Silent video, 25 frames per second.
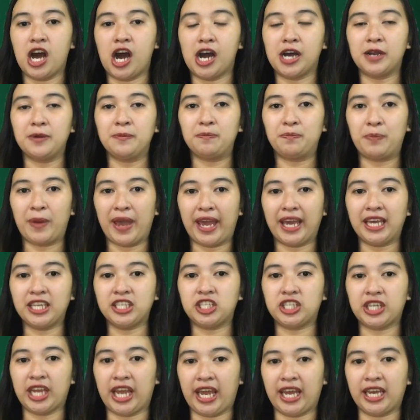on
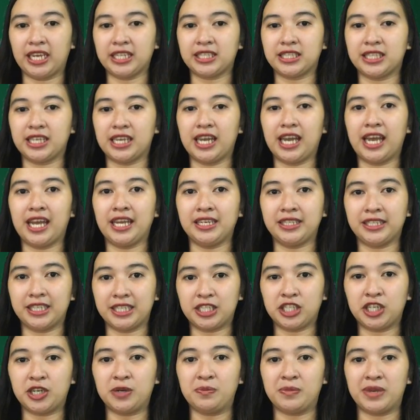page 8 and
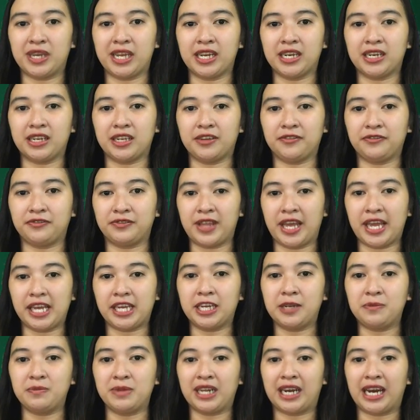determine if they
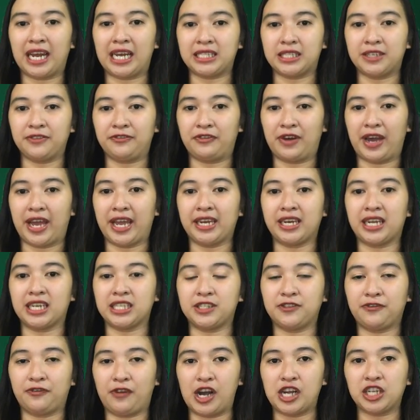can be classified
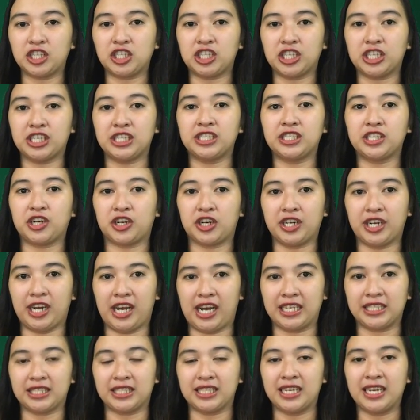as functions or
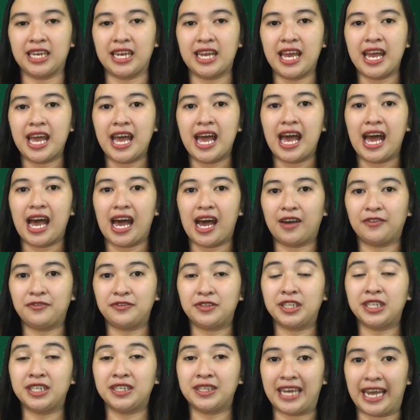not.
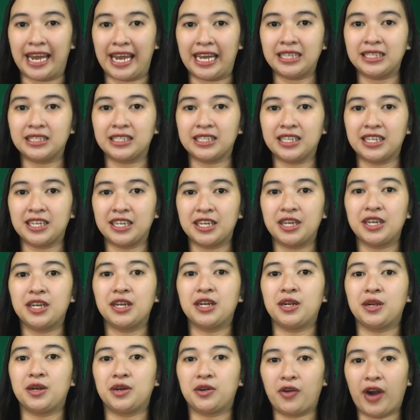After that,
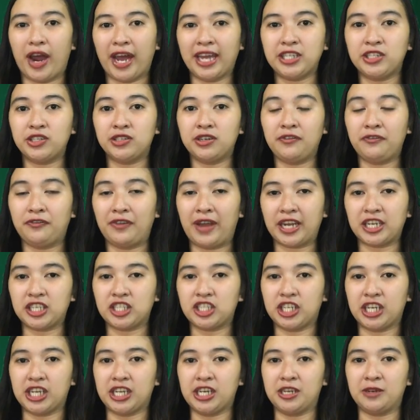write the
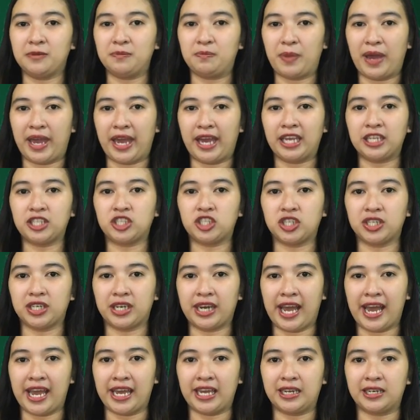reflection on
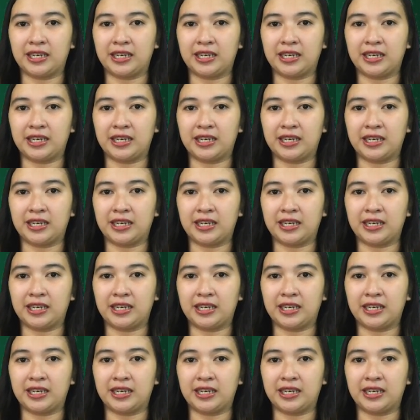page 9.